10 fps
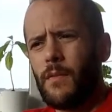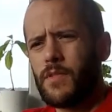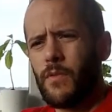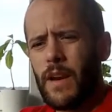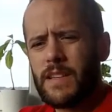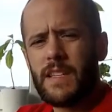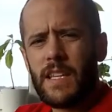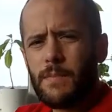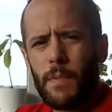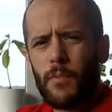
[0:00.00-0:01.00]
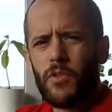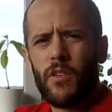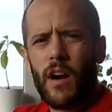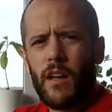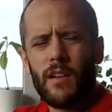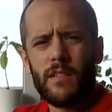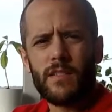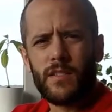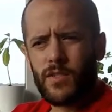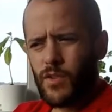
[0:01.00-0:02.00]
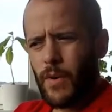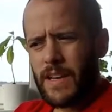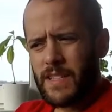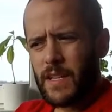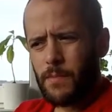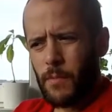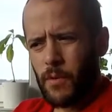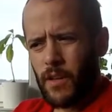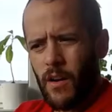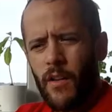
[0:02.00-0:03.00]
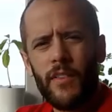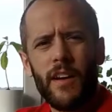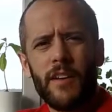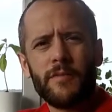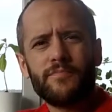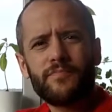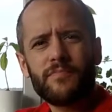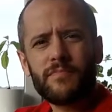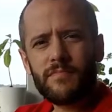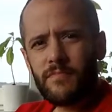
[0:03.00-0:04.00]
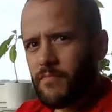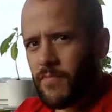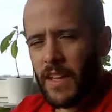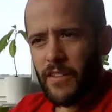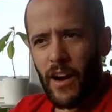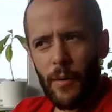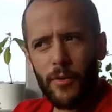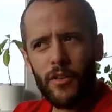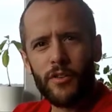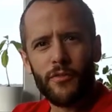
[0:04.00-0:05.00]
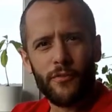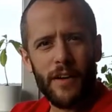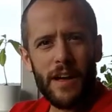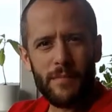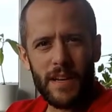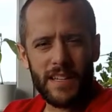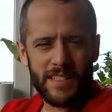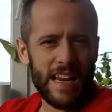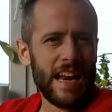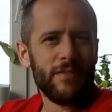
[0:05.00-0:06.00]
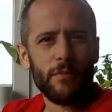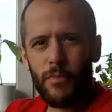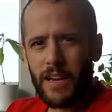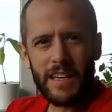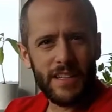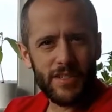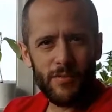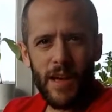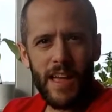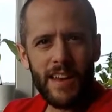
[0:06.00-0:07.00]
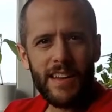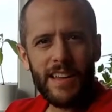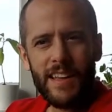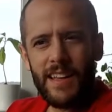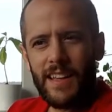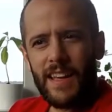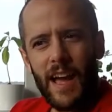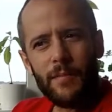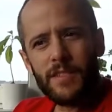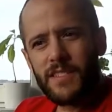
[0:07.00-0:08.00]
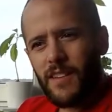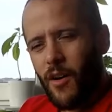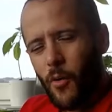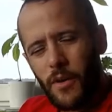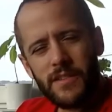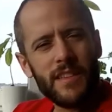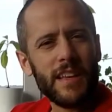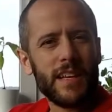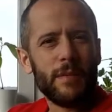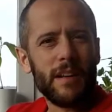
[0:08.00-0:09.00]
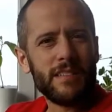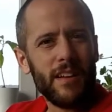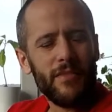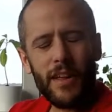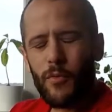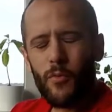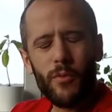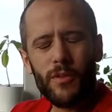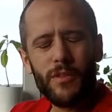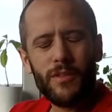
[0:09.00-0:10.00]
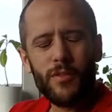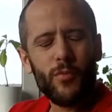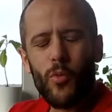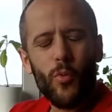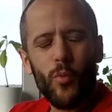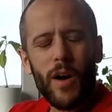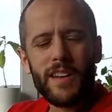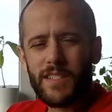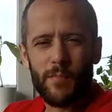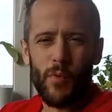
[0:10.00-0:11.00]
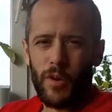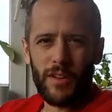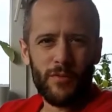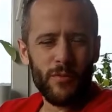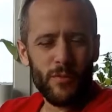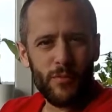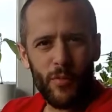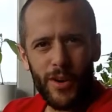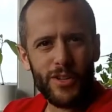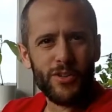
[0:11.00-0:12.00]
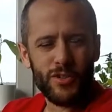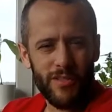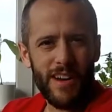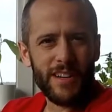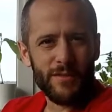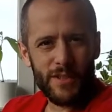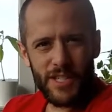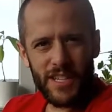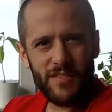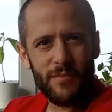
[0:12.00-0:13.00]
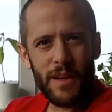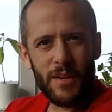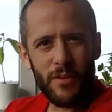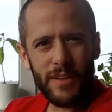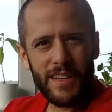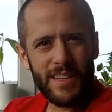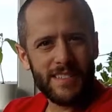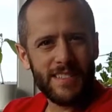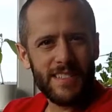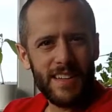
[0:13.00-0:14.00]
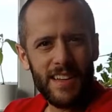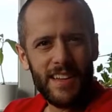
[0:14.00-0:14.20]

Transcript: So when I see these people when I see these people get on there and they're hopping on there for 5 minutes, not even breaking a sweat, I'm just always thinking to myself, like, what is the point? What are you trying to achieve by doing this?